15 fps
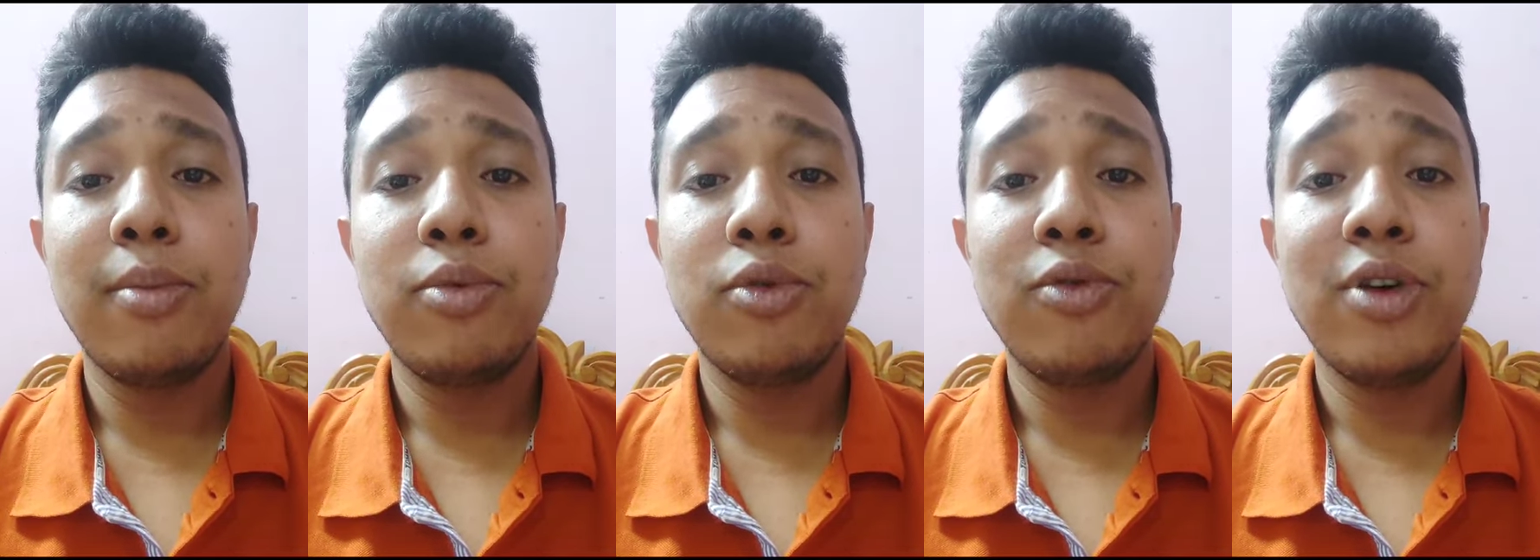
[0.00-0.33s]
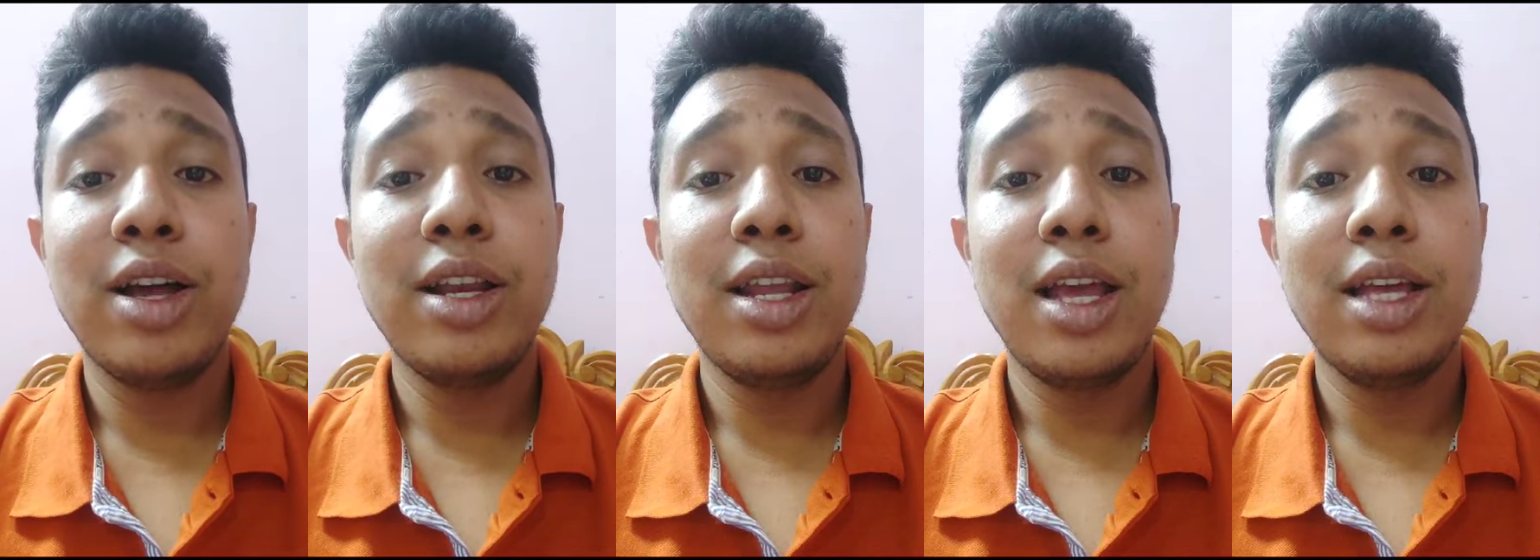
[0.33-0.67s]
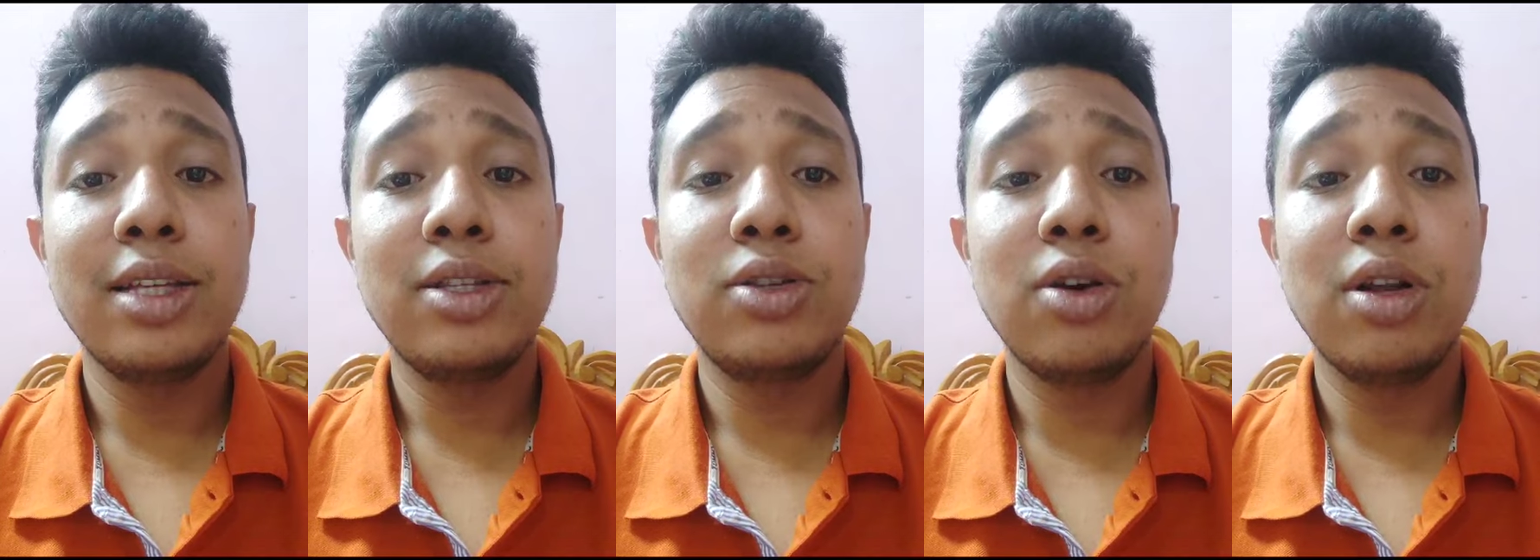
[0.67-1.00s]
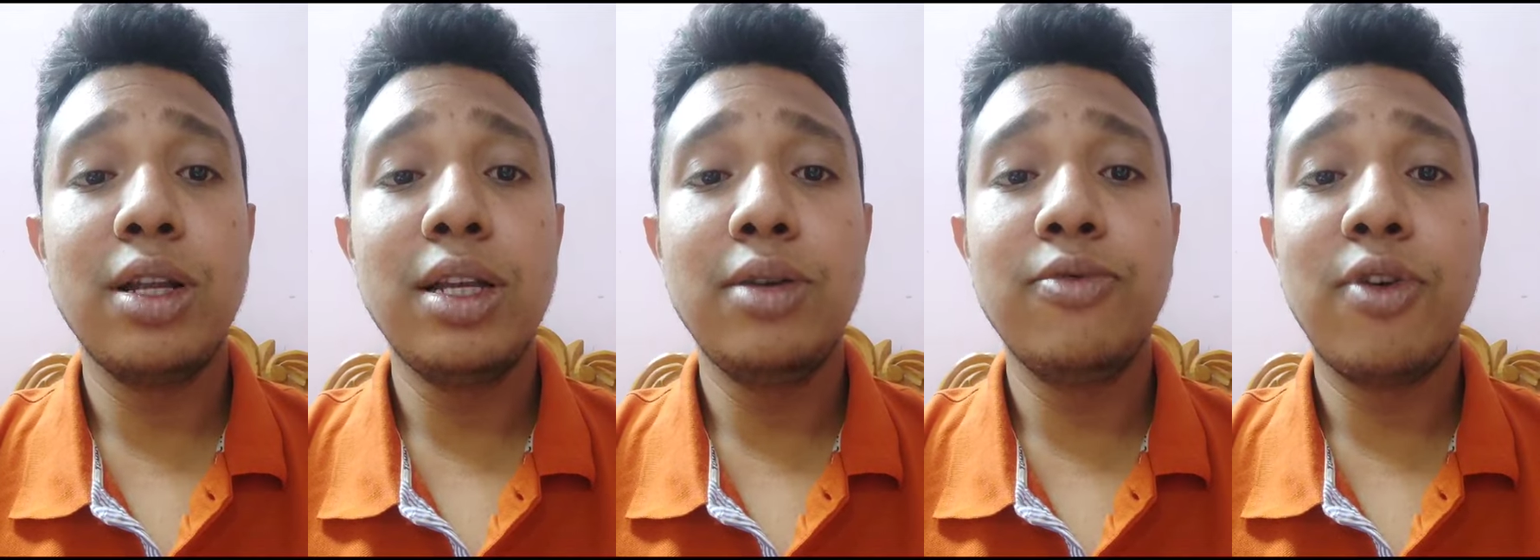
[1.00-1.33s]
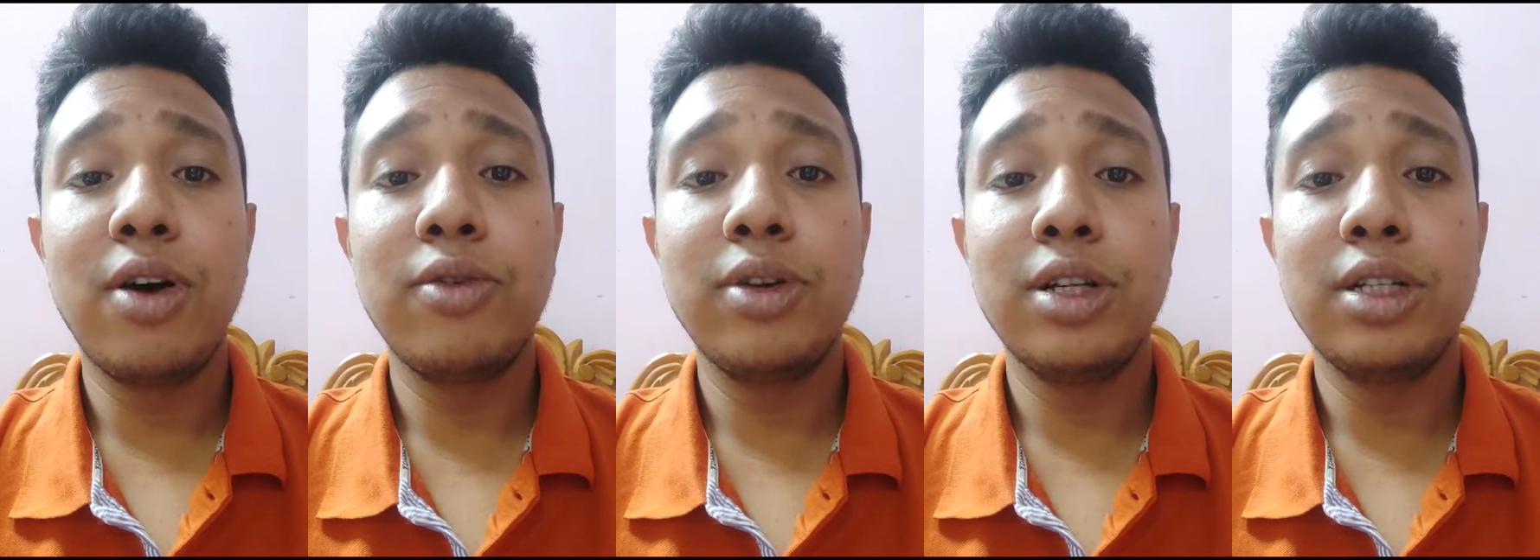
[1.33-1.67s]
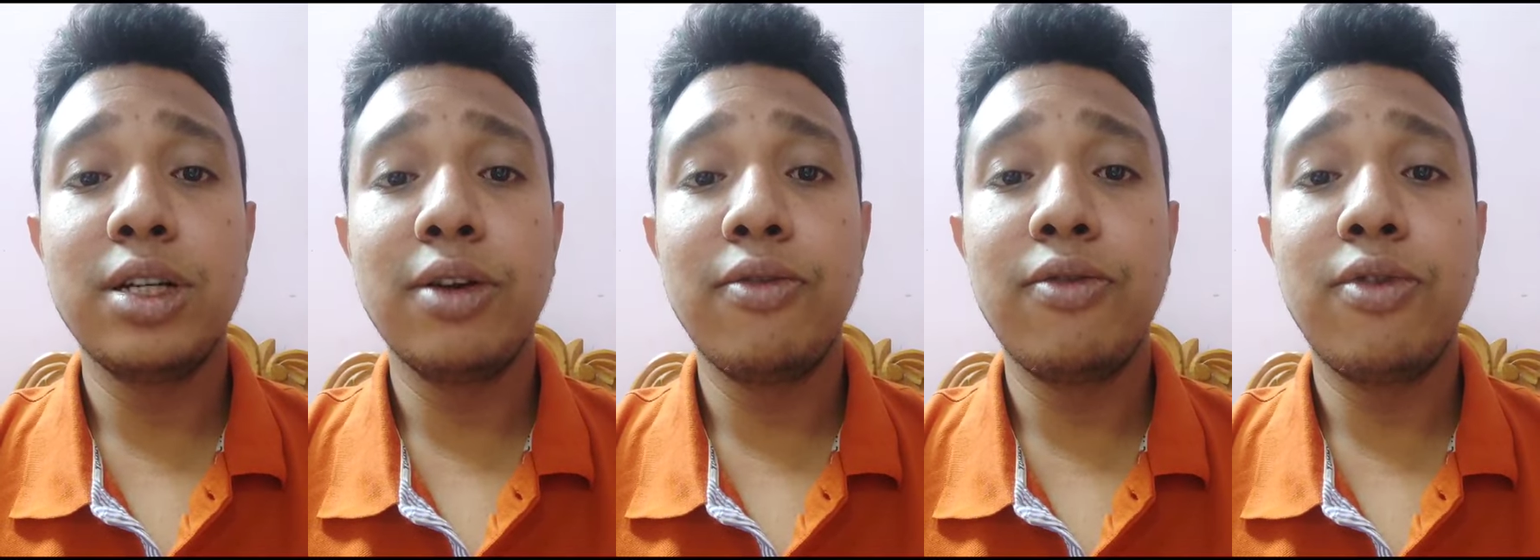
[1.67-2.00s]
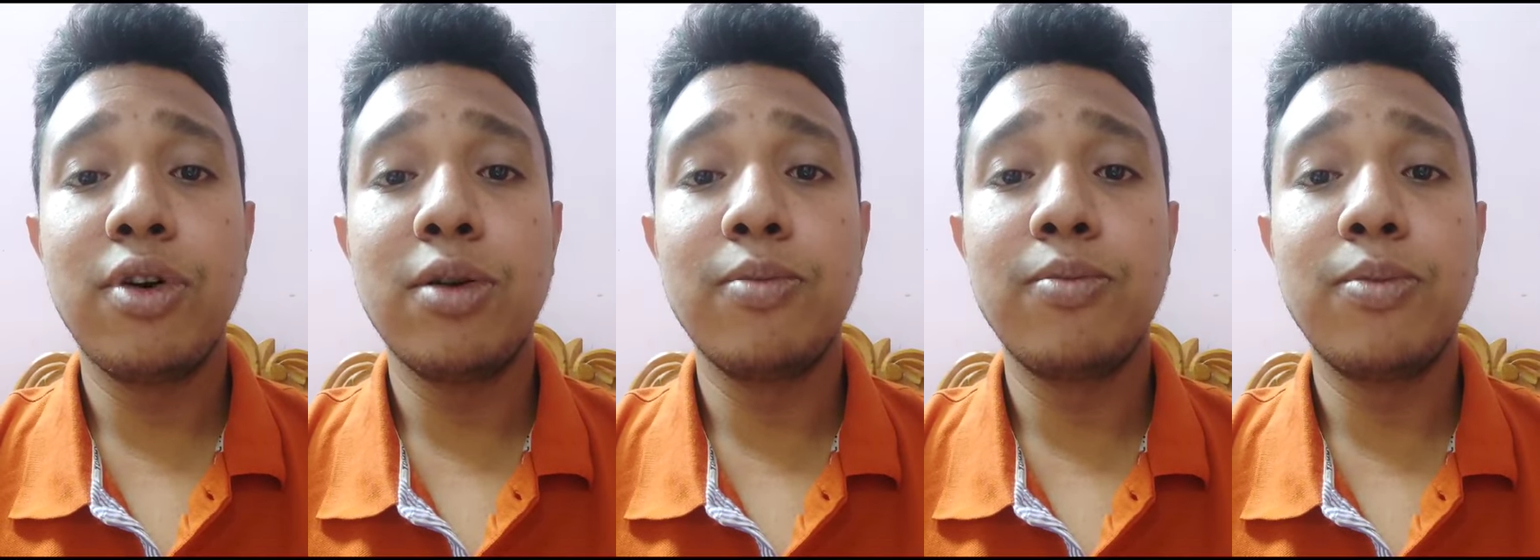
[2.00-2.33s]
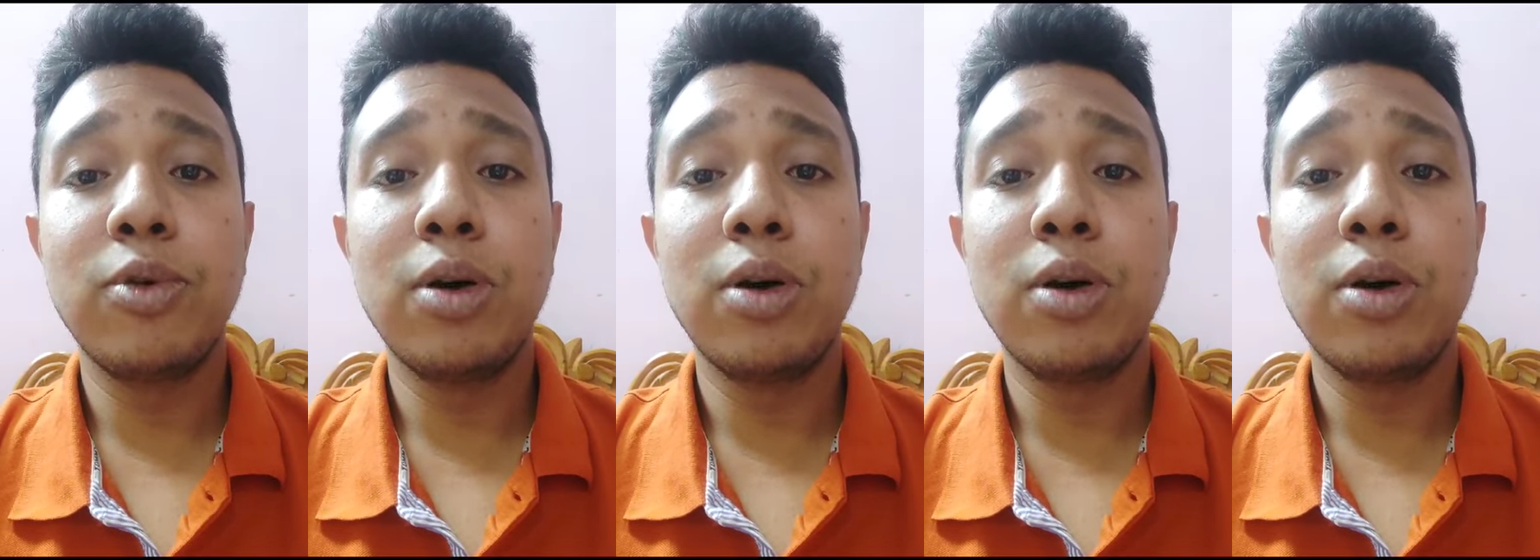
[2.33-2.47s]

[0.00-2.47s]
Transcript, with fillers: provide a solid foundation for